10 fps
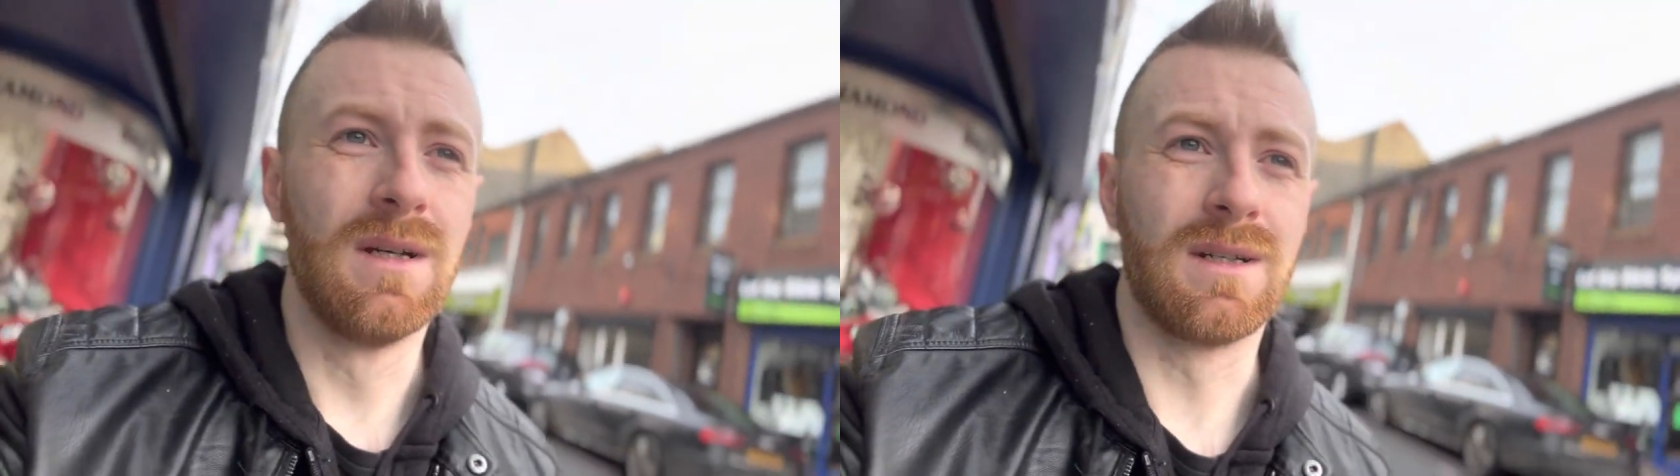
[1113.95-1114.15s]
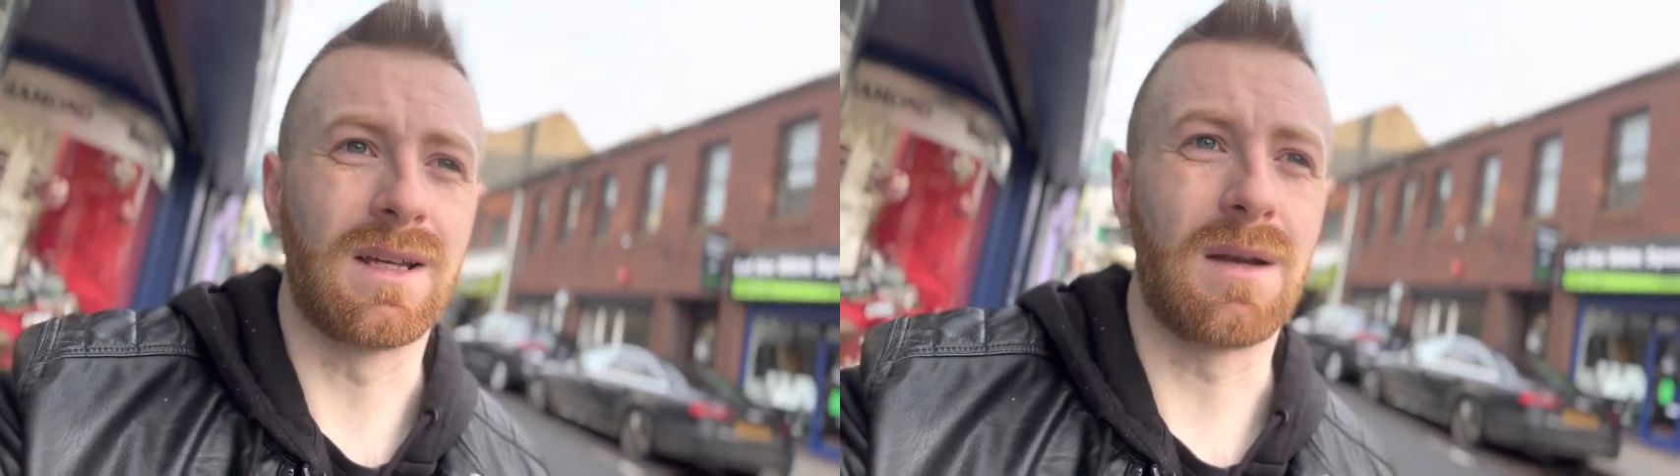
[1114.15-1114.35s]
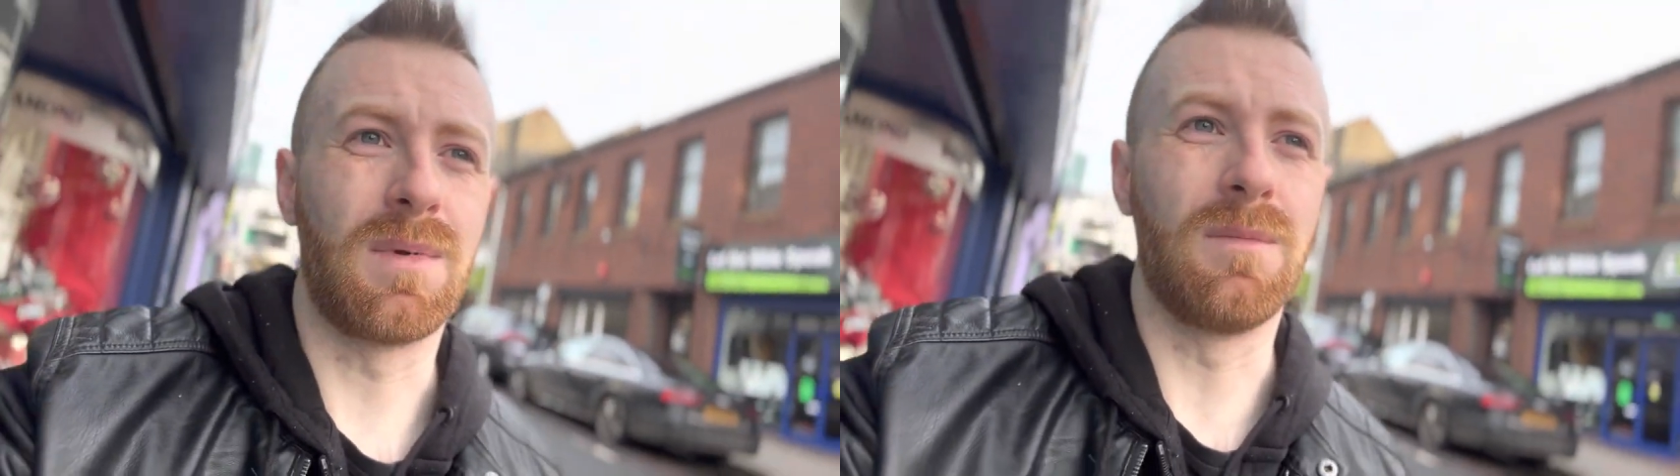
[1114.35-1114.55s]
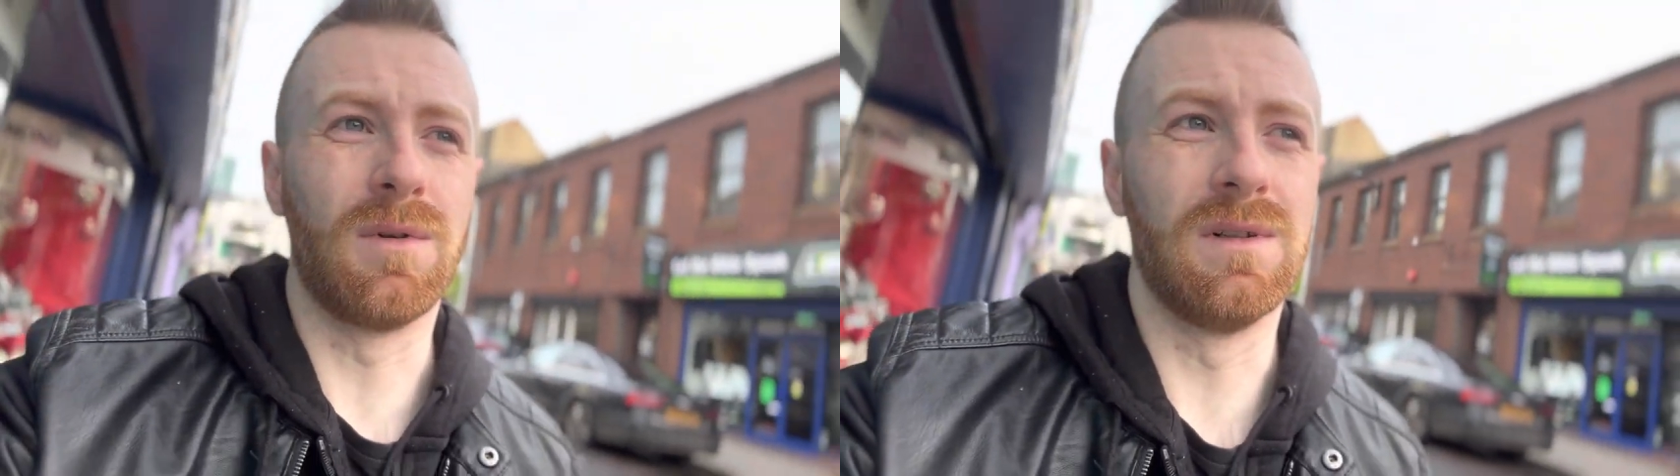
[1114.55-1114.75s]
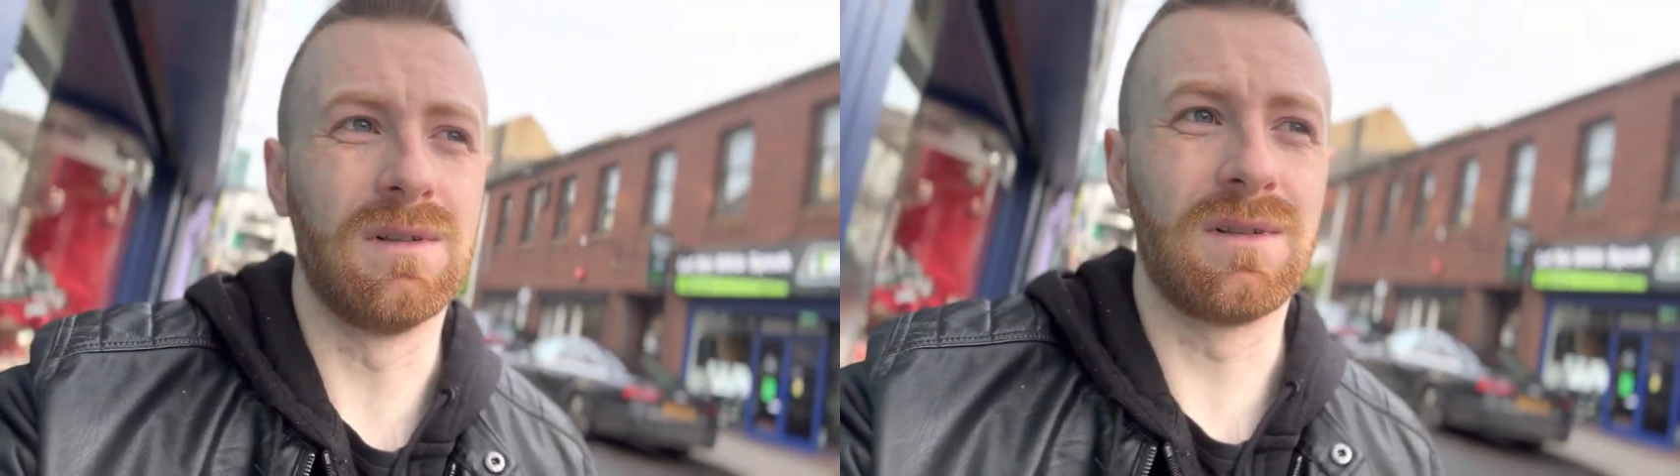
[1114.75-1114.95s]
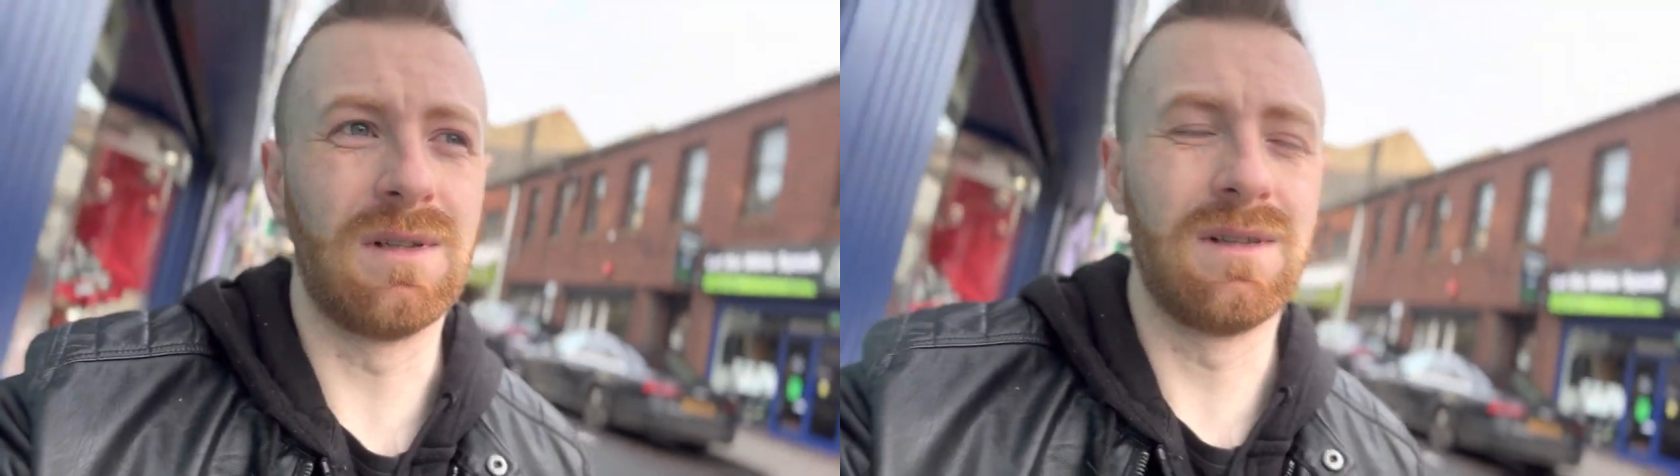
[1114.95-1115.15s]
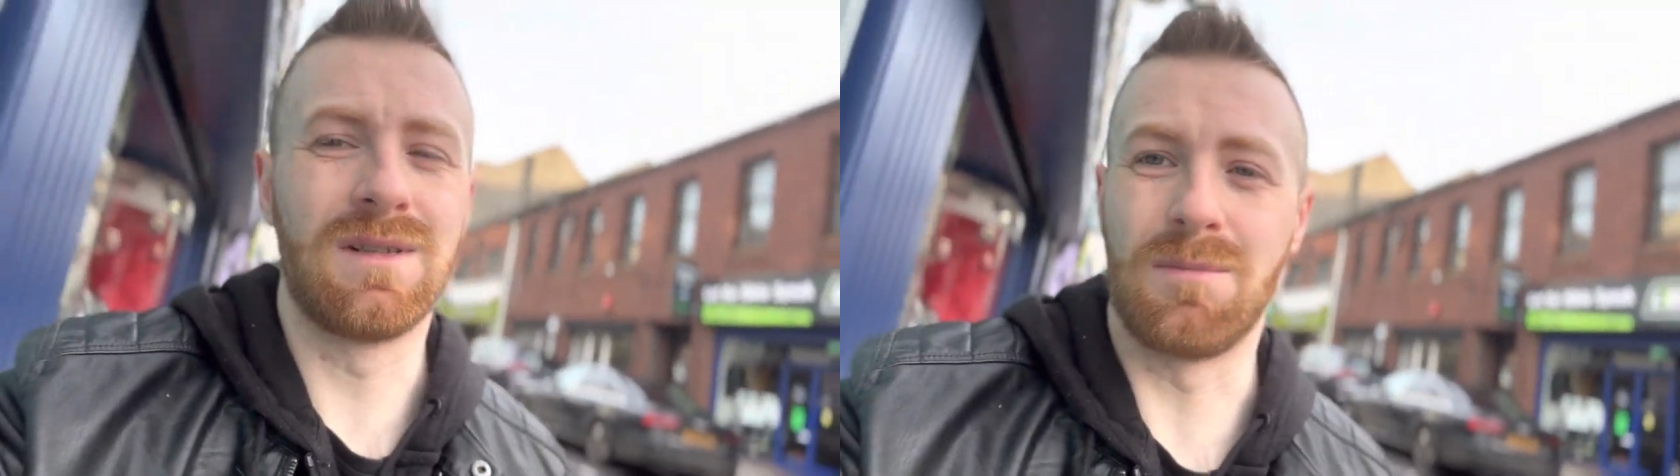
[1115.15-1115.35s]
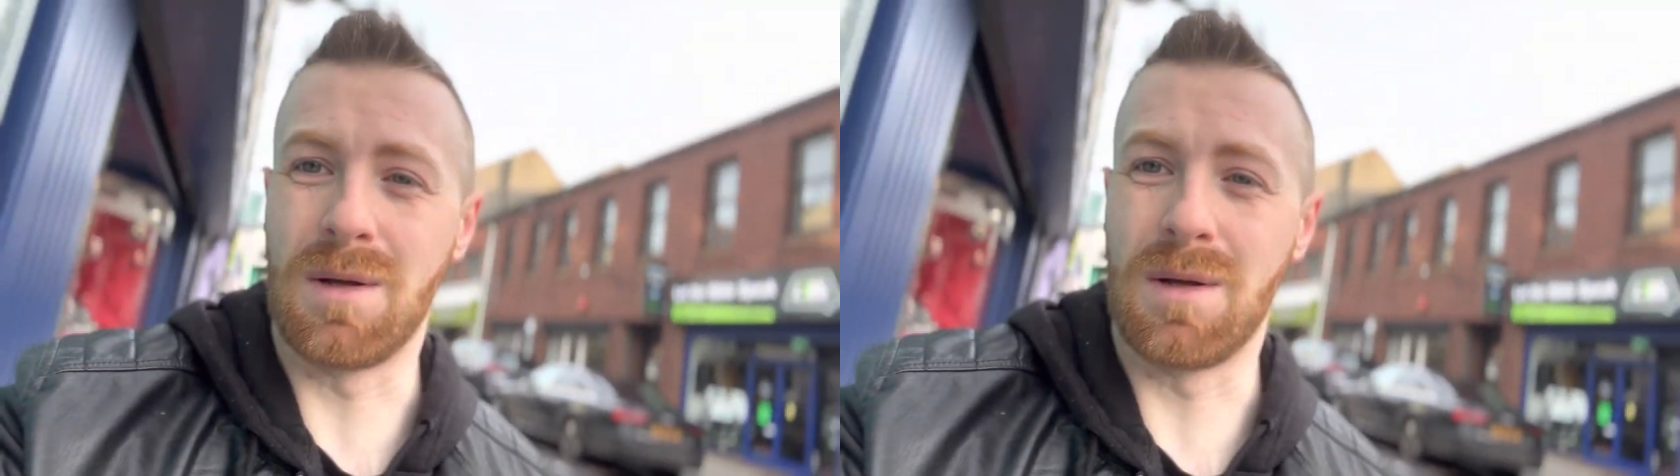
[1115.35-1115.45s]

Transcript: to get people to be